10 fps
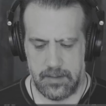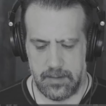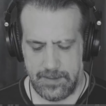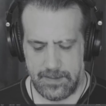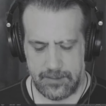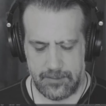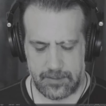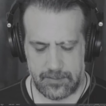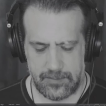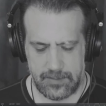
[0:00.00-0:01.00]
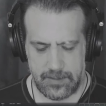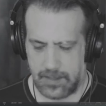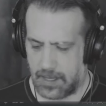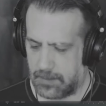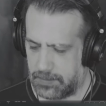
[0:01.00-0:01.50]
Everything looks to
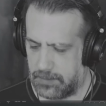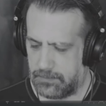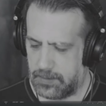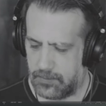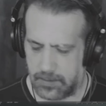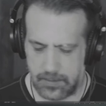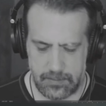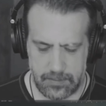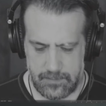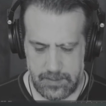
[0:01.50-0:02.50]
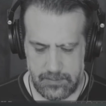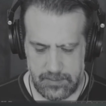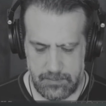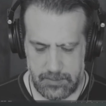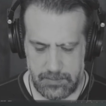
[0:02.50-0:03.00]
not be muted. All
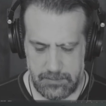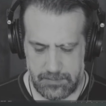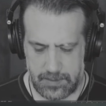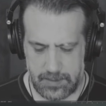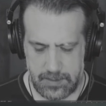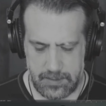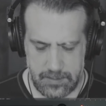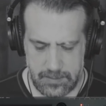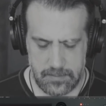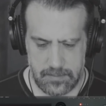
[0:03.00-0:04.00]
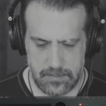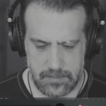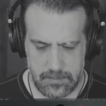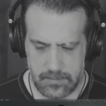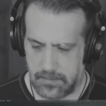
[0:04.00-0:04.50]
these seem to be fine.
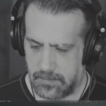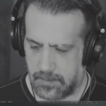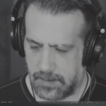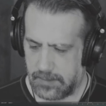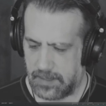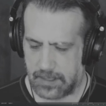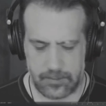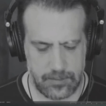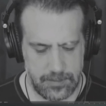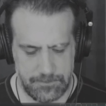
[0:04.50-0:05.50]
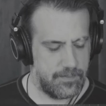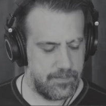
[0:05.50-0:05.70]
Well, that's not good.